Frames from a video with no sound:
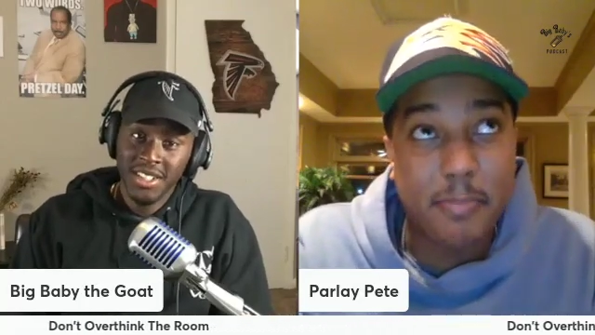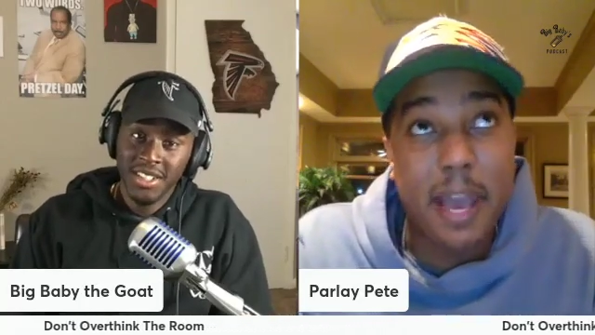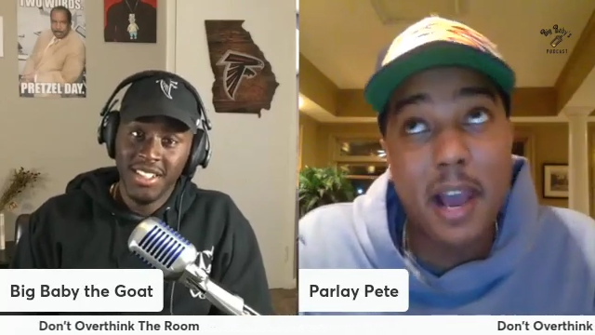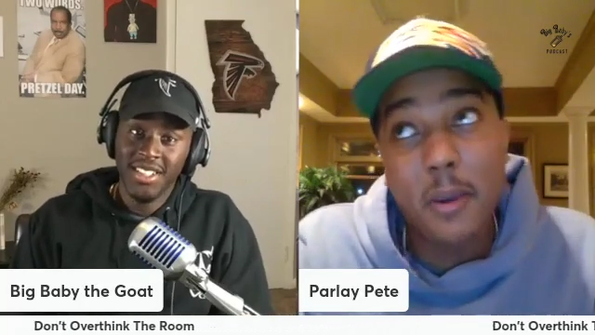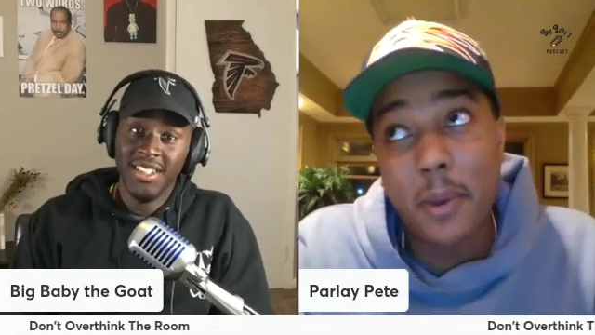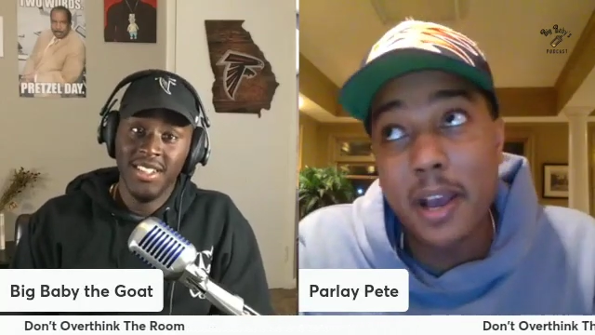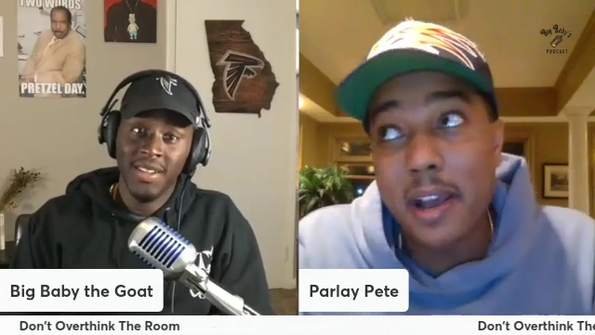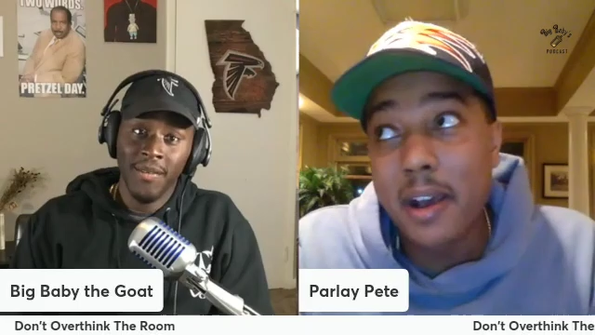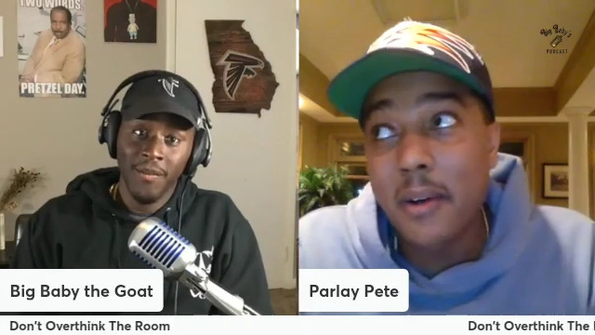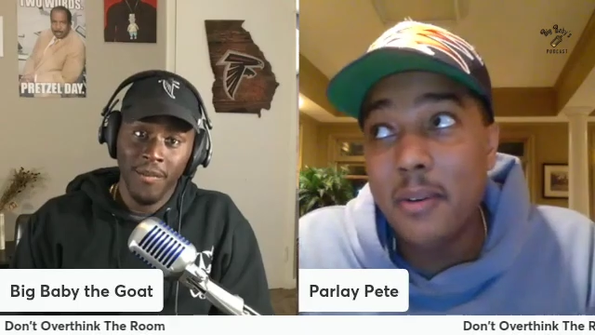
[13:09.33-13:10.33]
Speaker 1: Bow
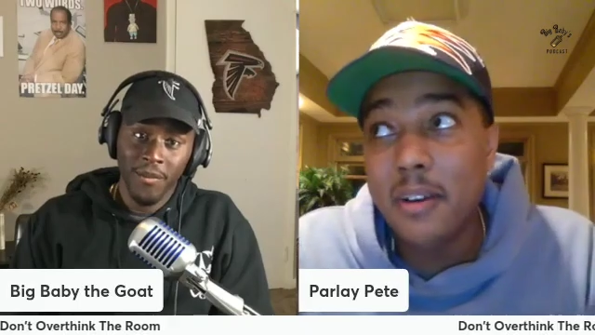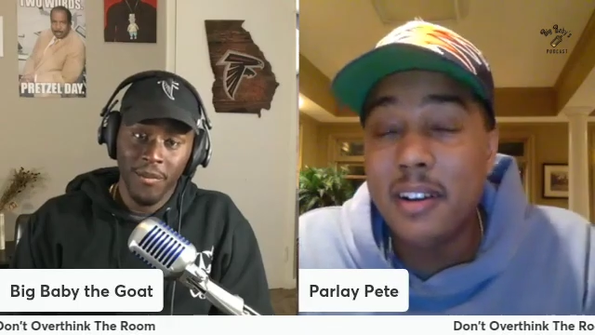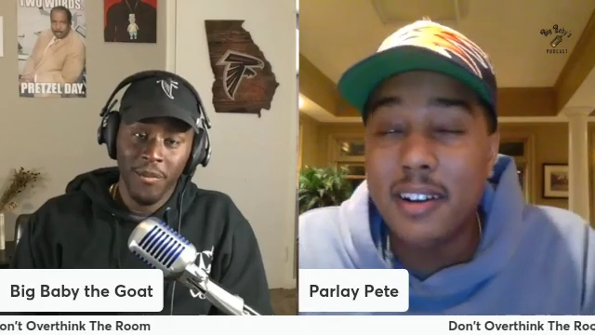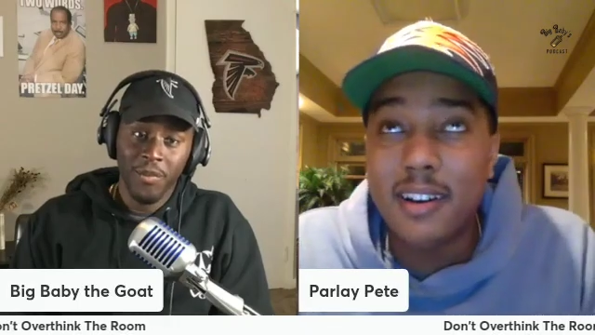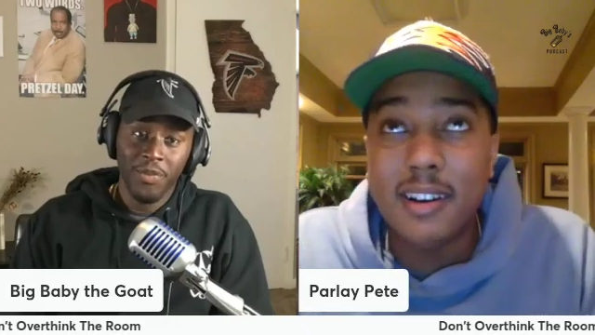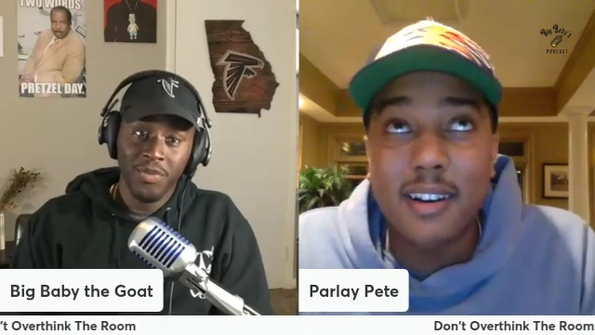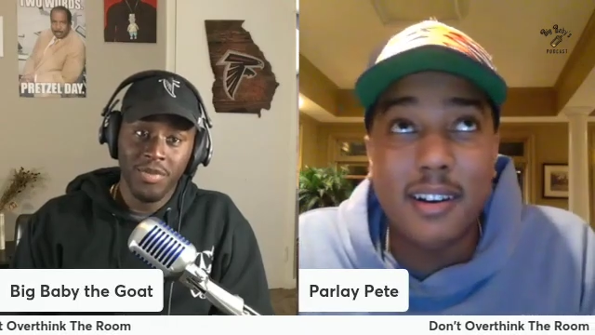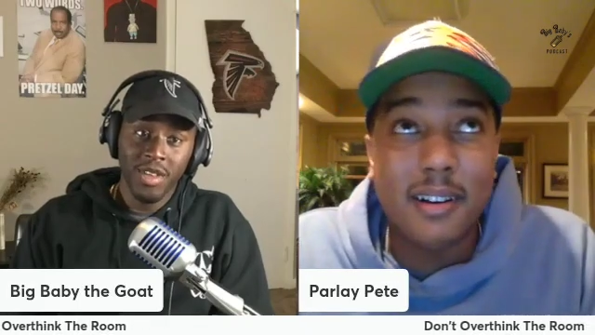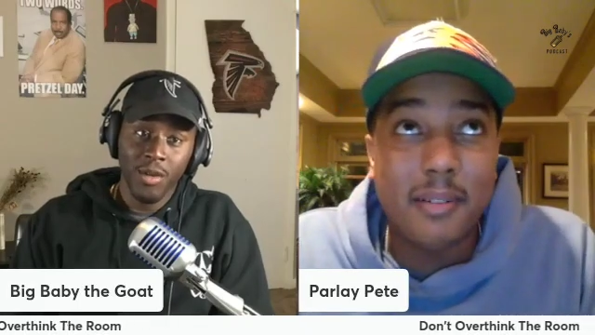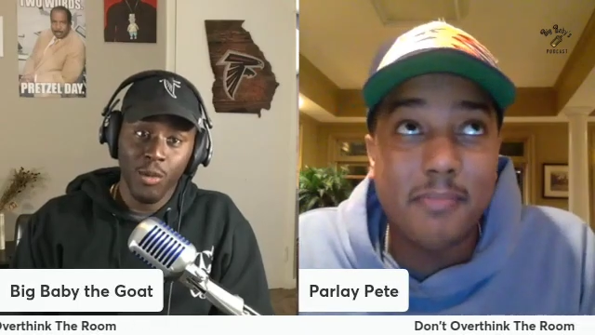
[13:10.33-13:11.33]
Wow,
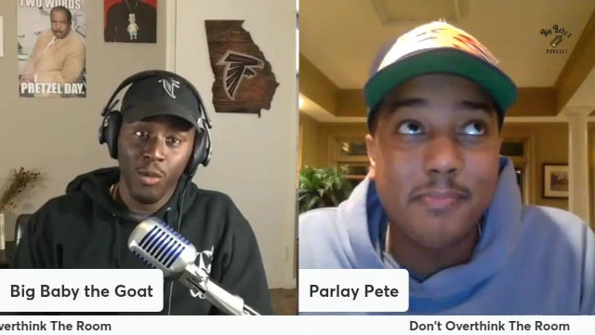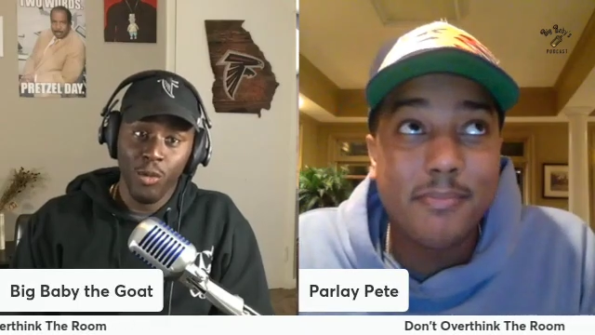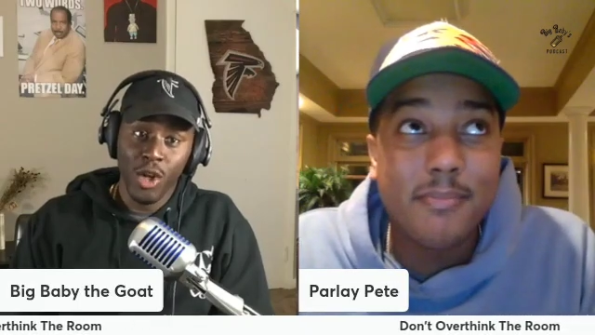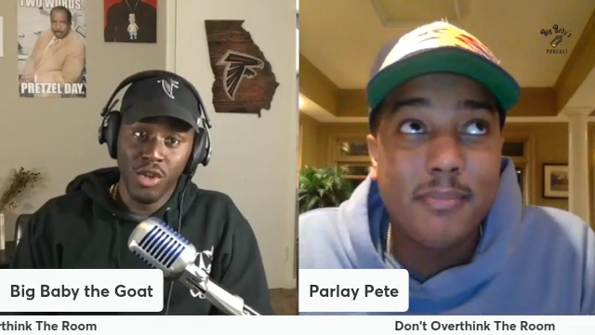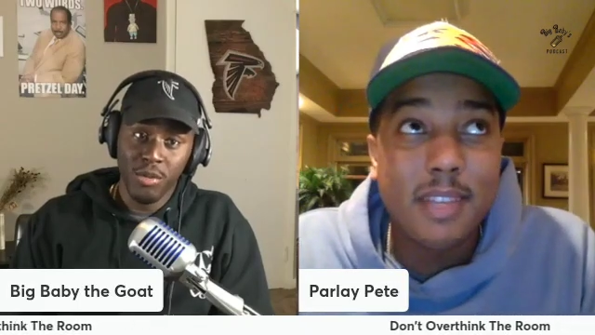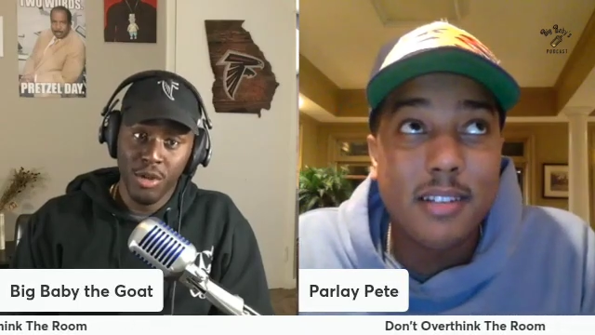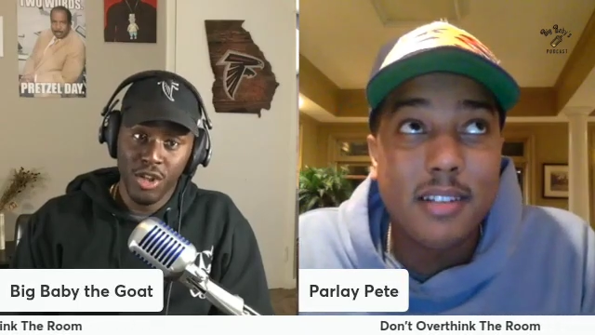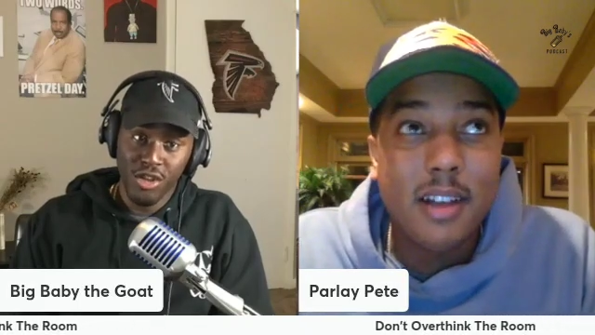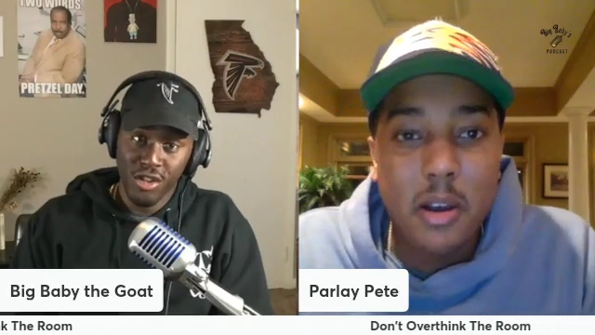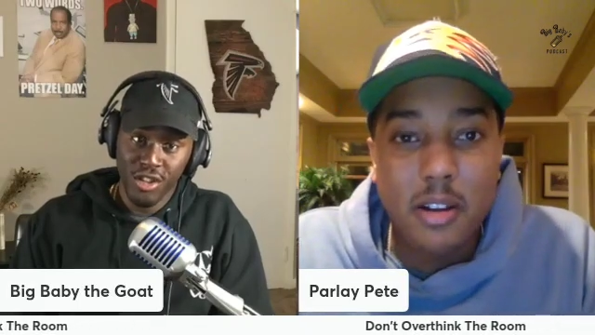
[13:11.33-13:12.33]
um, Reggie
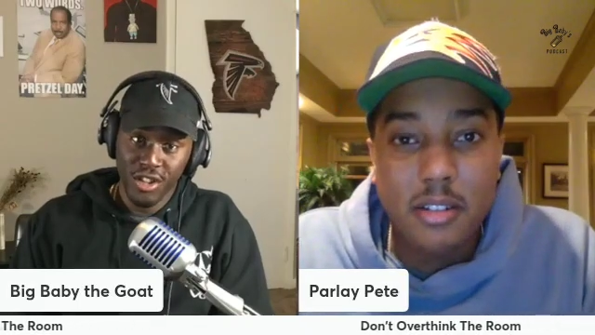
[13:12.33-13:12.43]
Bush.